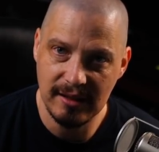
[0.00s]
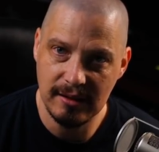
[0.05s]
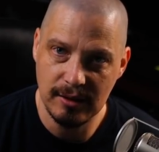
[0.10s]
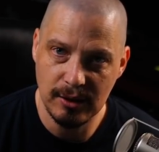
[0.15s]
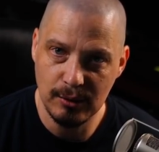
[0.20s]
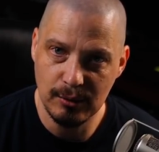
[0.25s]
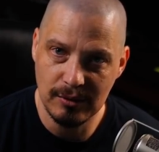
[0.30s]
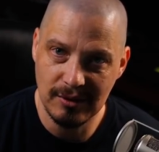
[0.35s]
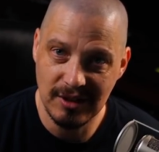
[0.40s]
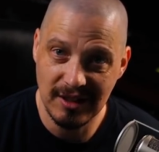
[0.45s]

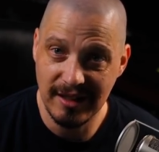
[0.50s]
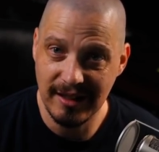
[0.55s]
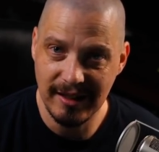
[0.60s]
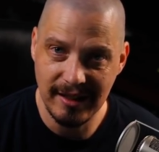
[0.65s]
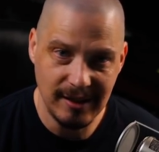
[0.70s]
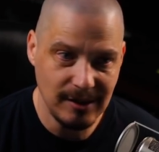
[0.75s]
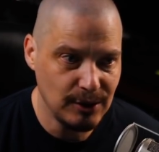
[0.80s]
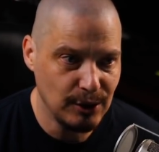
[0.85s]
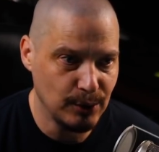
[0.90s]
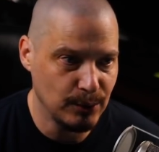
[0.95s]
to get
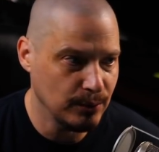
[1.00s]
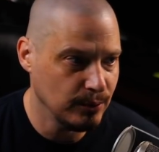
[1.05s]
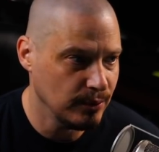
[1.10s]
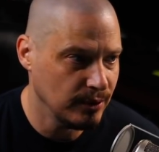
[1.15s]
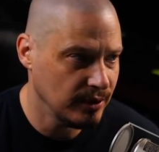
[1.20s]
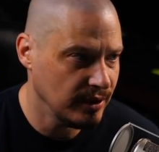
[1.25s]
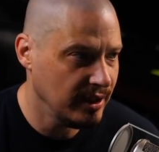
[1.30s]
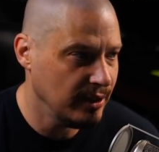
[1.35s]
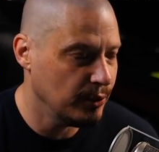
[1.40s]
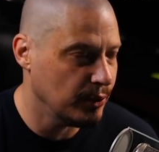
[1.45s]
into
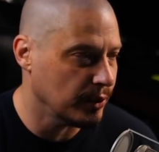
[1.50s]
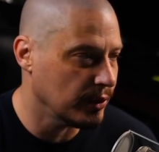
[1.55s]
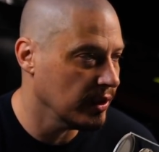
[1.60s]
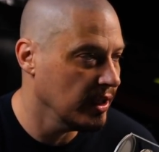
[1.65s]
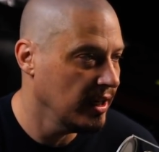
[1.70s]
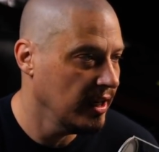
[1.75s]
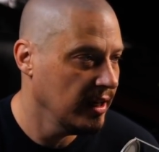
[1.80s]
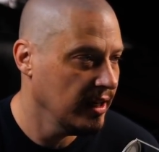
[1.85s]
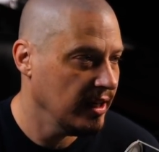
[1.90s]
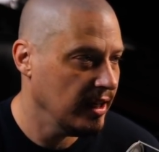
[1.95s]
either.
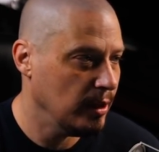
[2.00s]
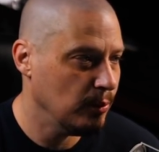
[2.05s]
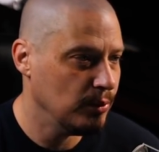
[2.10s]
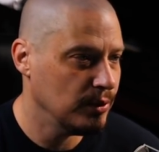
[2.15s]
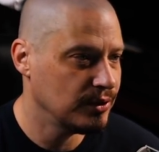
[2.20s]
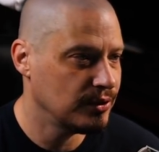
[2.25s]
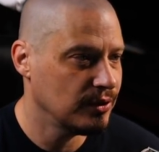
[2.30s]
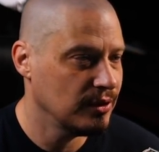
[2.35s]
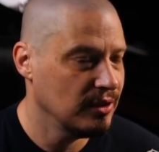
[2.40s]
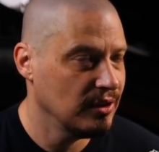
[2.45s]
It
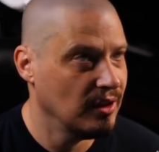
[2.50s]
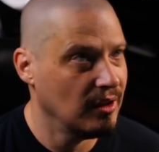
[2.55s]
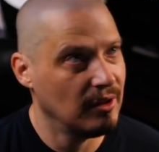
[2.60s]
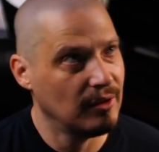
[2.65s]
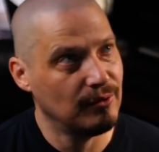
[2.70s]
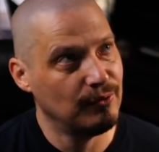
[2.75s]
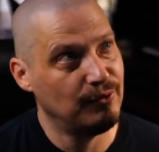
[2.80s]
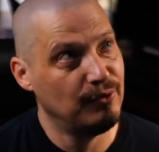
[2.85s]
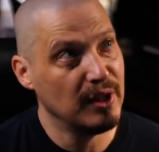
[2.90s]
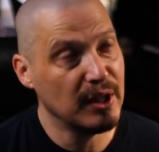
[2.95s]
was a
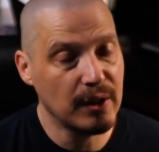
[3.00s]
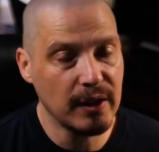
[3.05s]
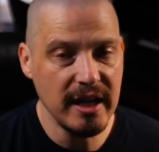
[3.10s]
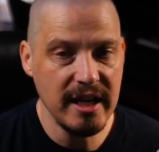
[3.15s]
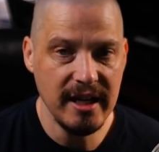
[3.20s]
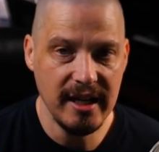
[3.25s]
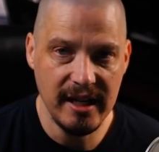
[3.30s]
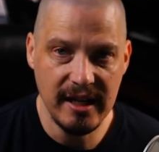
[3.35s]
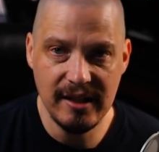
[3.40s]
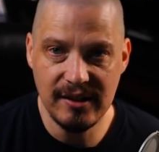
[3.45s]
very
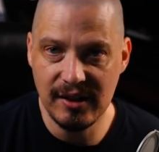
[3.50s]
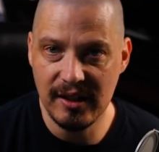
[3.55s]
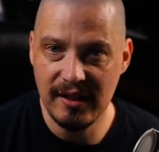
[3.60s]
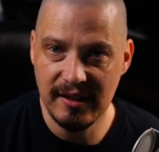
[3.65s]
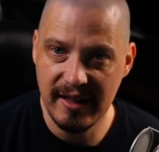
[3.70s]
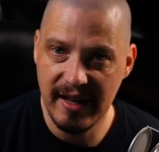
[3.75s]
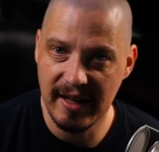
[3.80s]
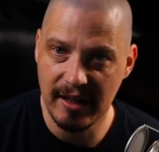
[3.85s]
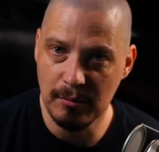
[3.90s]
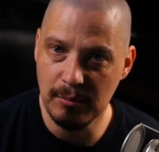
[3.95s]
easy
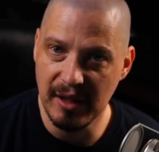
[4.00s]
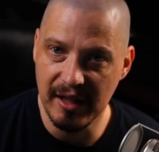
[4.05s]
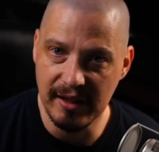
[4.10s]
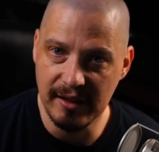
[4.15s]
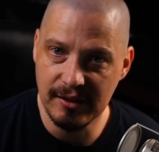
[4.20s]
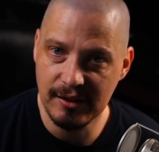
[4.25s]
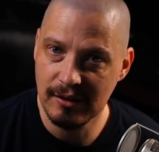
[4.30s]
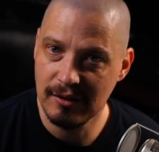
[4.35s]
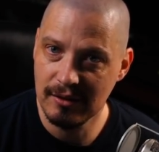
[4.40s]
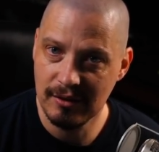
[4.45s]

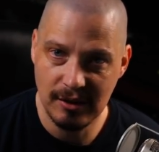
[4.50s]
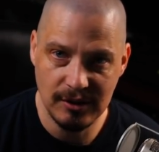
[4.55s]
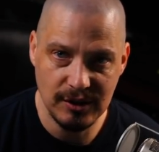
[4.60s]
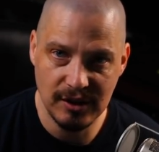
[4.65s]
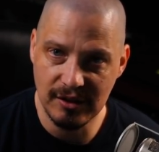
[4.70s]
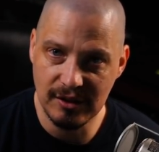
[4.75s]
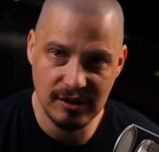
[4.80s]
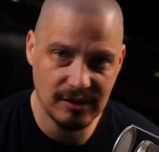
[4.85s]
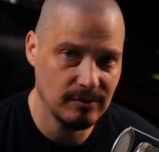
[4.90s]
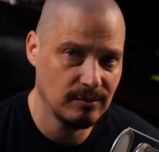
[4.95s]
database to
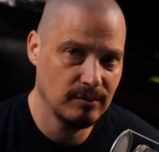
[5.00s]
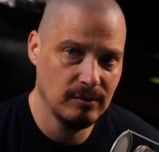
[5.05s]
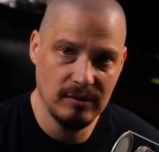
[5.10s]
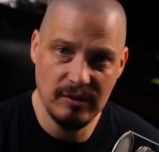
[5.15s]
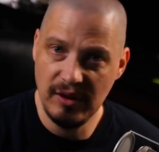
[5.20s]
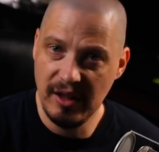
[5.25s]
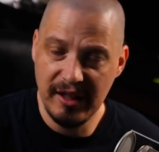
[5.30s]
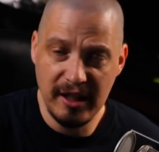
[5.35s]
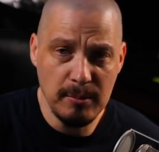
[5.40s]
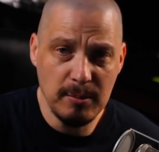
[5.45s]
just
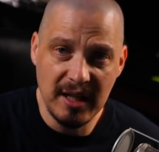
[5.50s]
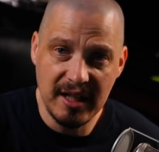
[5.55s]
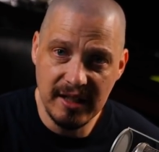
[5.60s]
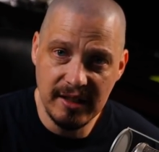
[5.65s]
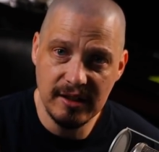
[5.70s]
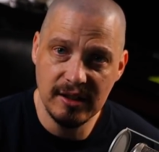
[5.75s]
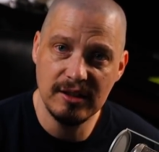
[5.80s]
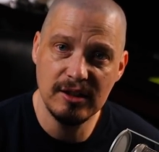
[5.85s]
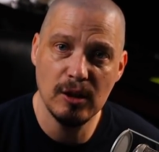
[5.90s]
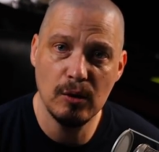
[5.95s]
anybody
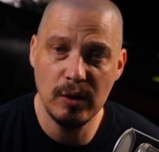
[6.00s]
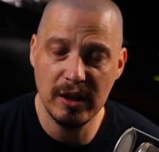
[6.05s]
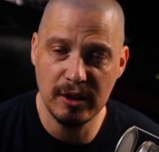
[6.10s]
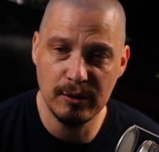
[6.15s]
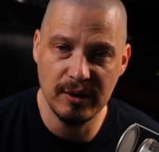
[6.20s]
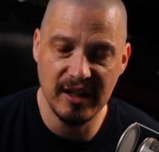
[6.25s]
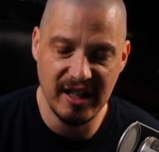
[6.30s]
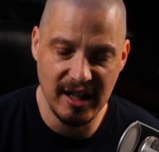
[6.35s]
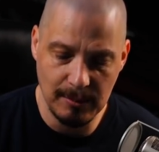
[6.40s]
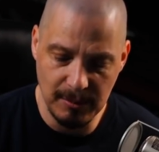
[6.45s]
could go and
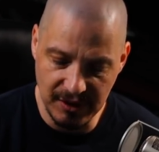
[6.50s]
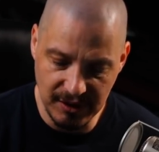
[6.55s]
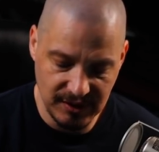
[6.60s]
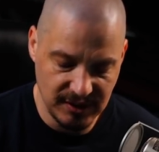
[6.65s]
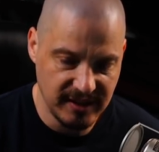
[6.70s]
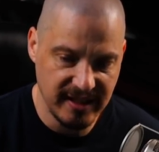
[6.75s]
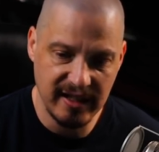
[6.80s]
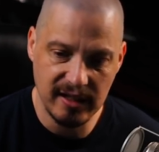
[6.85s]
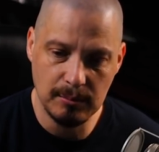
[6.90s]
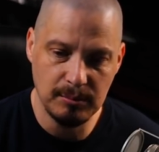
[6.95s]
grab, and this
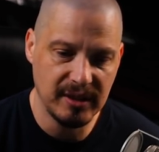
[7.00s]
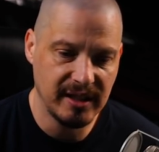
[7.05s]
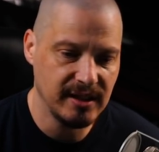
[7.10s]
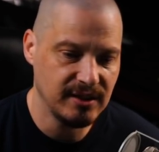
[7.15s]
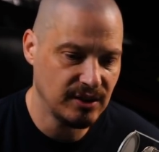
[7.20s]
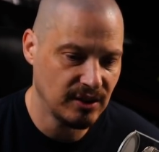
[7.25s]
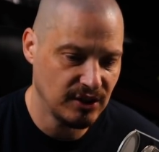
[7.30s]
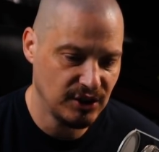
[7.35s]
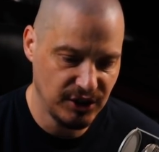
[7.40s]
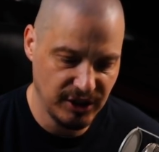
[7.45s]

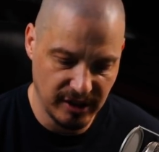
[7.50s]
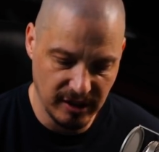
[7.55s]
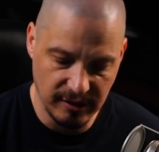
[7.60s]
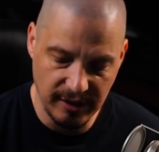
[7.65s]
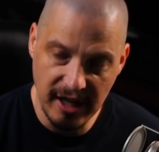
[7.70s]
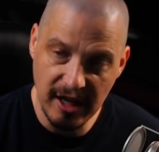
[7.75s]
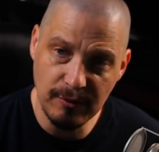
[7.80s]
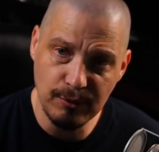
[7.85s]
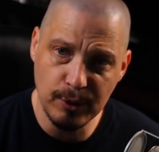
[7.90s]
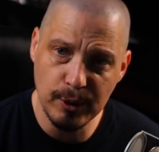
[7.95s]
database shared
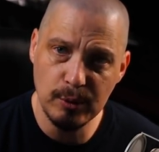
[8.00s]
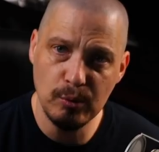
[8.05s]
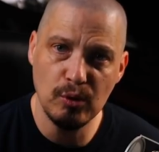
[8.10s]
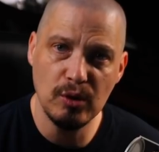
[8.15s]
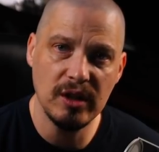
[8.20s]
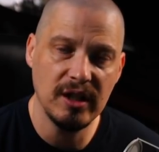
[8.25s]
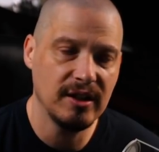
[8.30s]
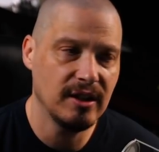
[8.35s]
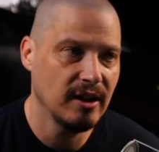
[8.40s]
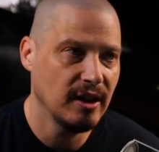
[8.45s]

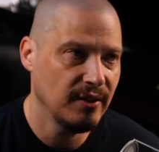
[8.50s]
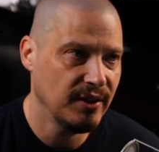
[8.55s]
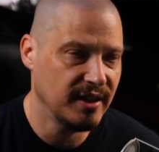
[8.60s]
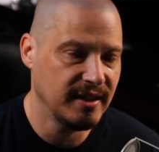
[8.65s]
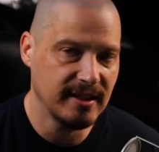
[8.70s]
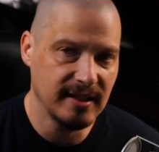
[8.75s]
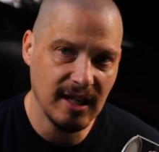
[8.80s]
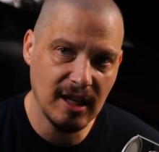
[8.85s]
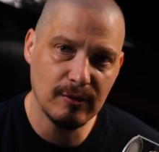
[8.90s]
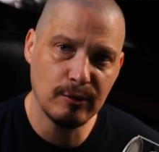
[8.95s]
everyone that
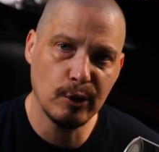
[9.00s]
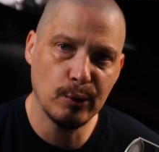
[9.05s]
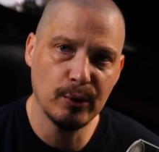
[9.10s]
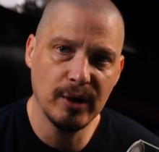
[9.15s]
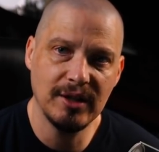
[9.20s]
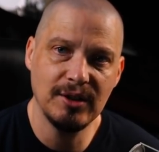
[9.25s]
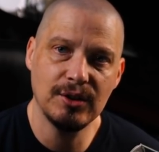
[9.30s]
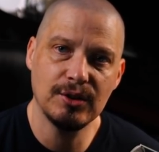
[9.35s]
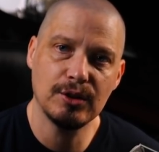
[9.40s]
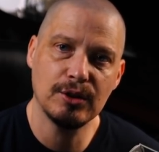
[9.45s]
had ever
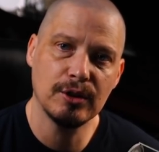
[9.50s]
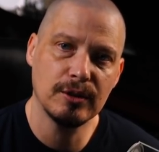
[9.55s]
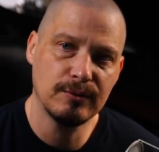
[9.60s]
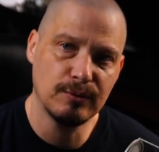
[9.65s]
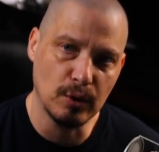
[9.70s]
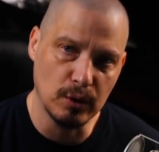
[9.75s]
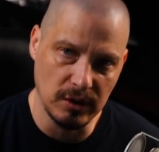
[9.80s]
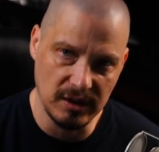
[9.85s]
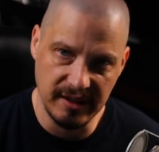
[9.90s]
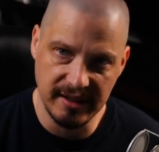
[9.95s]
registered
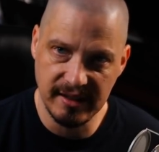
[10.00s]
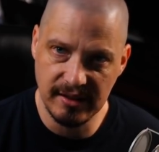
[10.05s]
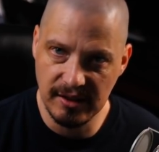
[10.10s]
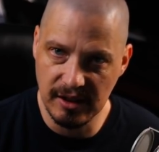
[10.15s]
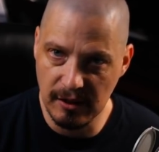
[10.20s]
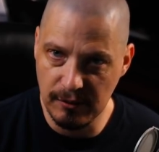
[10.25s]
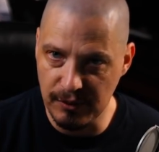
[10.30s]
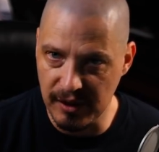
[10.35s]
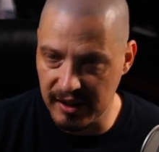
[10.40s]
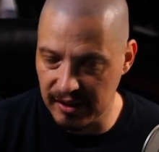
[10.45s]
for
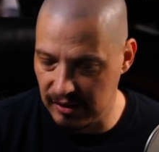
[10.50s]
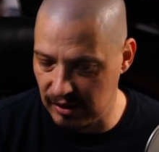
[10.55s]
LinuxFX.